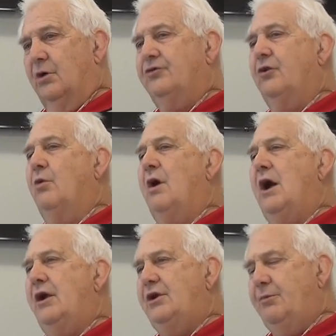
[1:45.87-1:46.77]
So
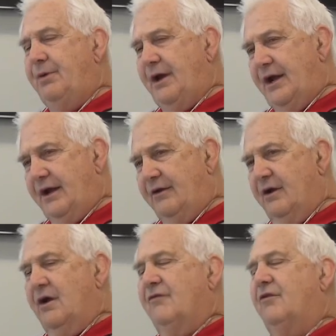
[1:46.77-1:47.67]
why are you paying
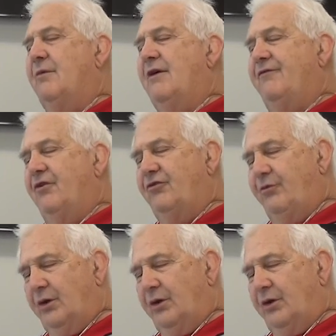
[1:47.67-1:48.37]
for my first